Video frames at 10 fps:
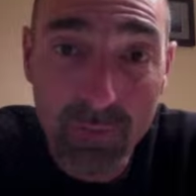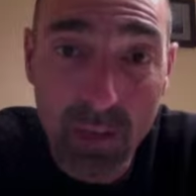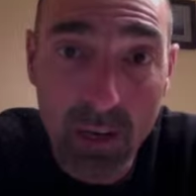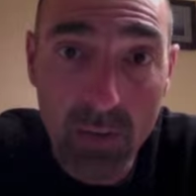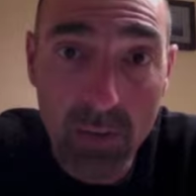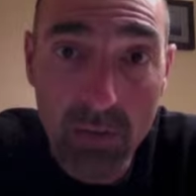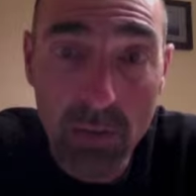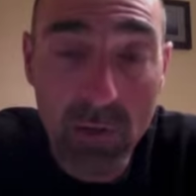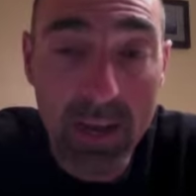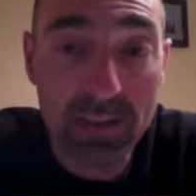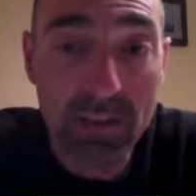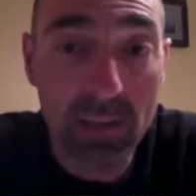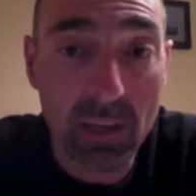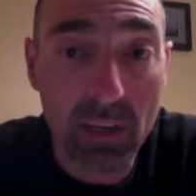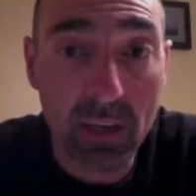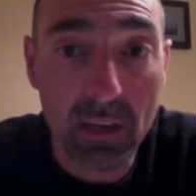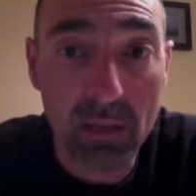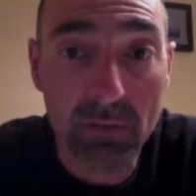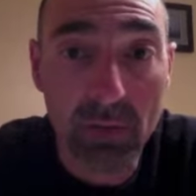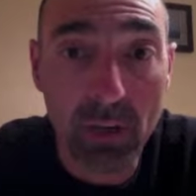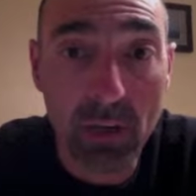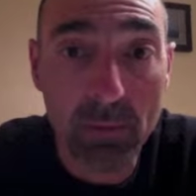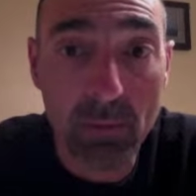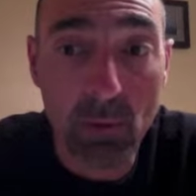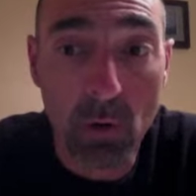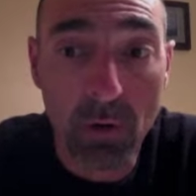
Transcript: Uh, maybe you guys can think of a couple more.